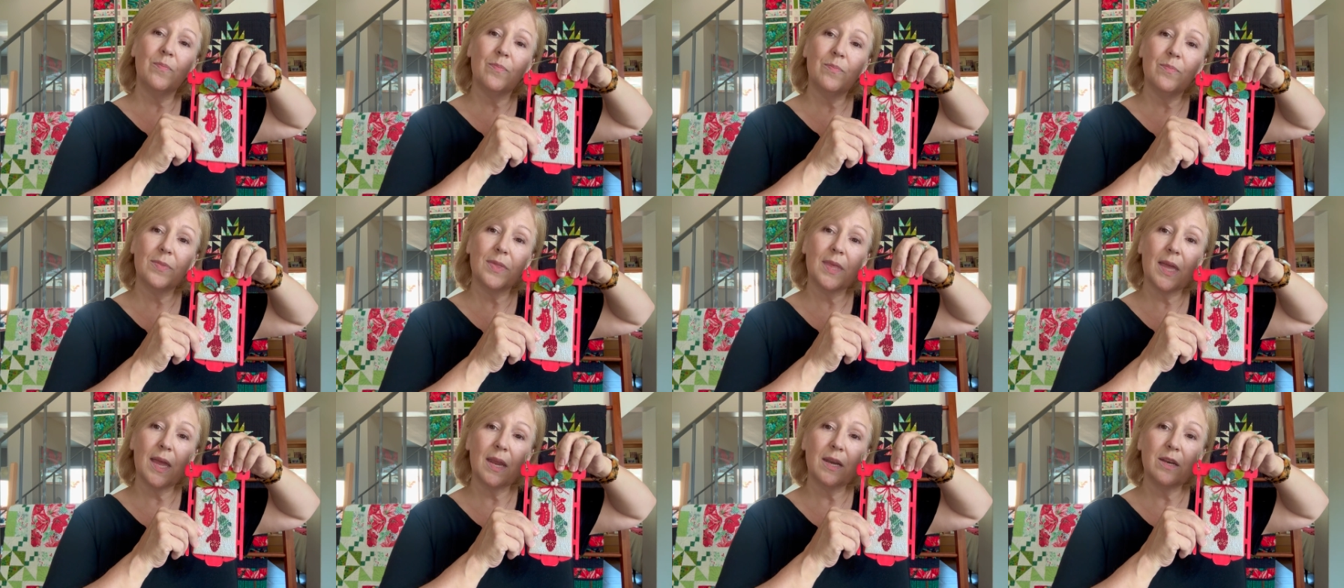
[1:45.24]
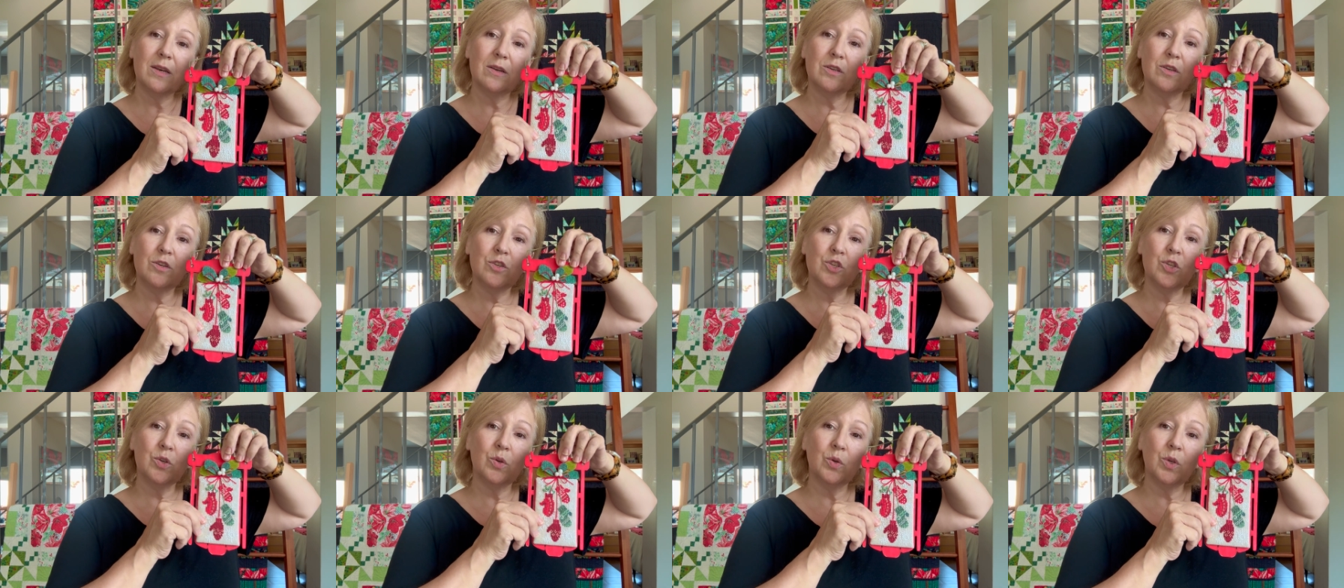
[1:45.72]

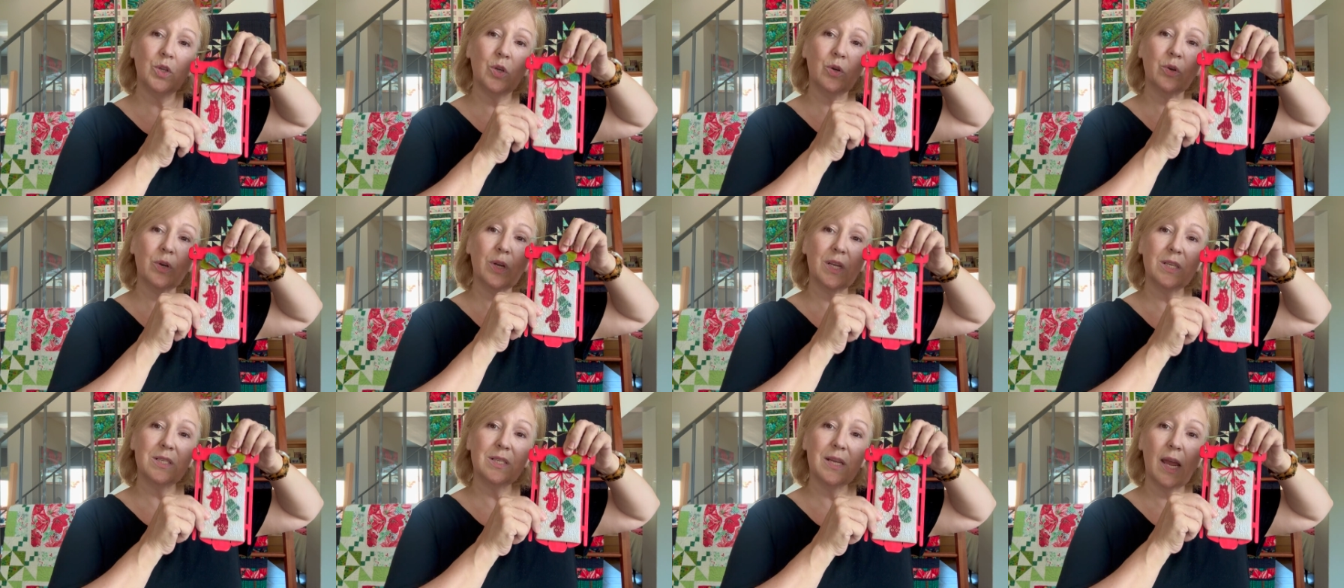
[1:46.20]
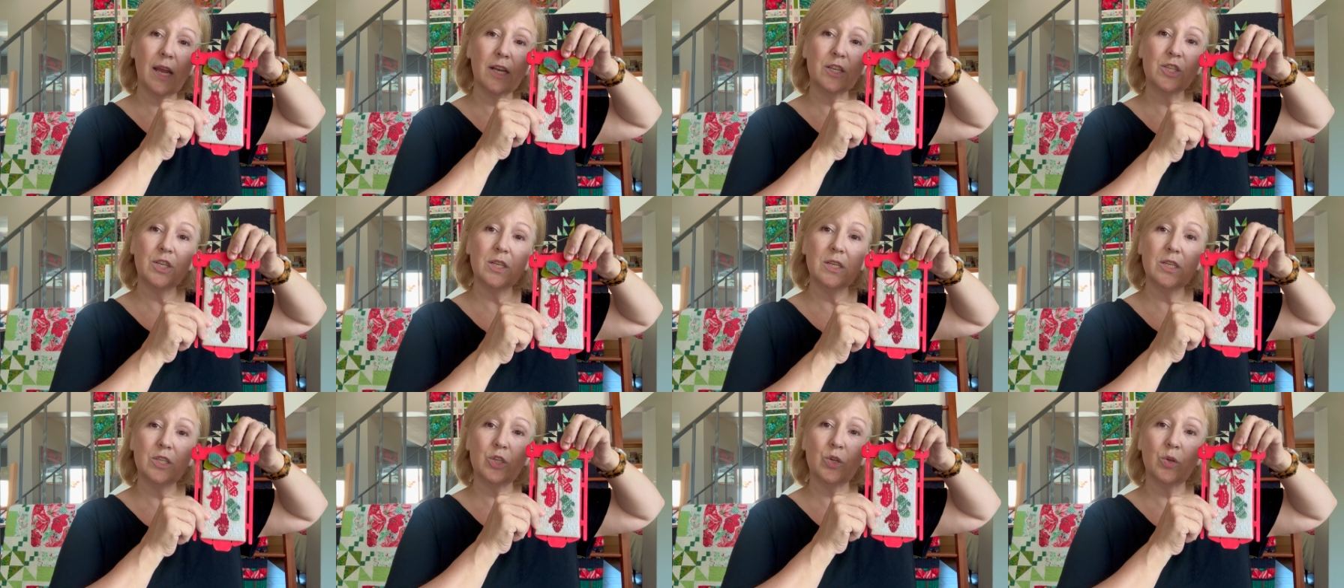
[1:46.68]
then do your
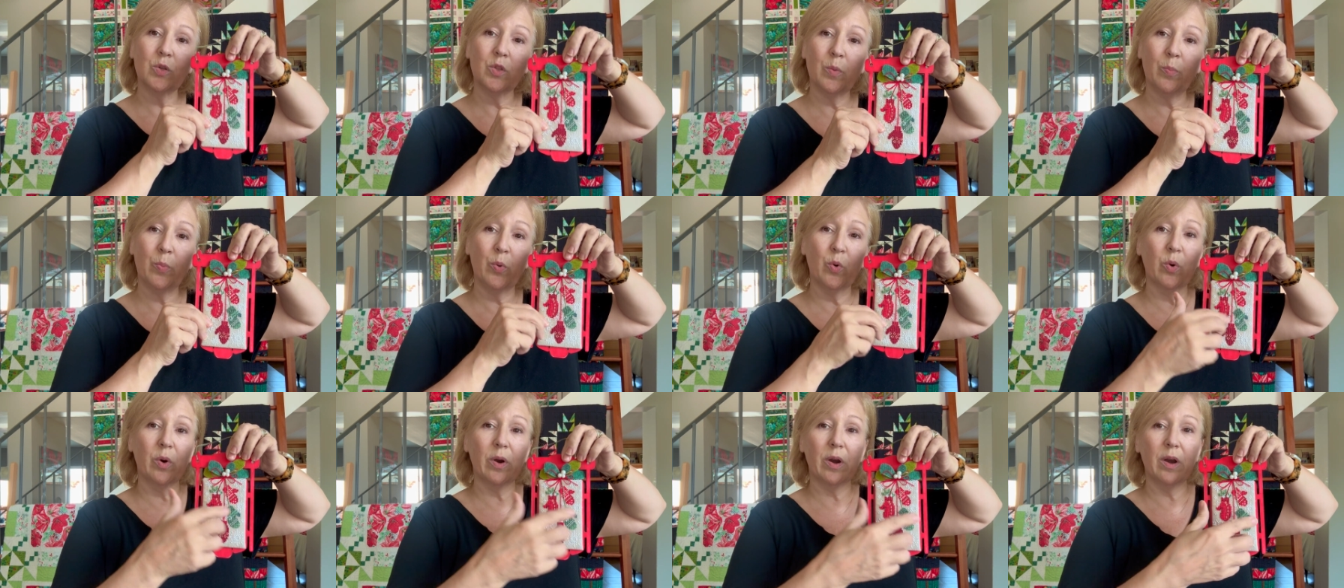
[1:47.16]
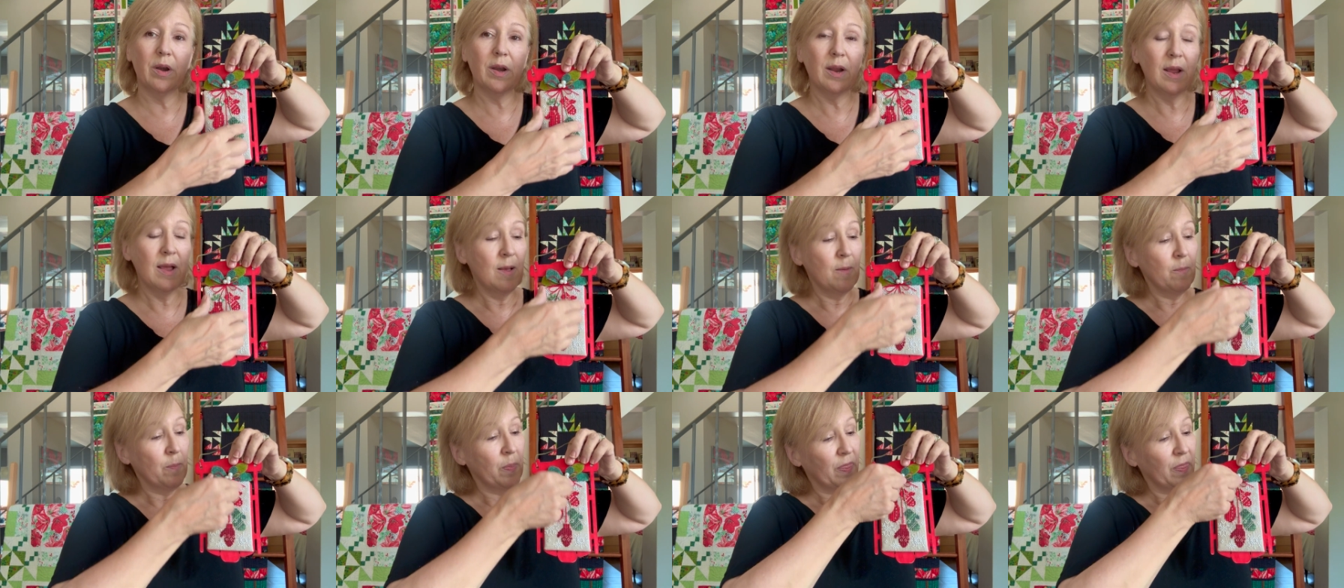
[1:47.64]
attaching to the board,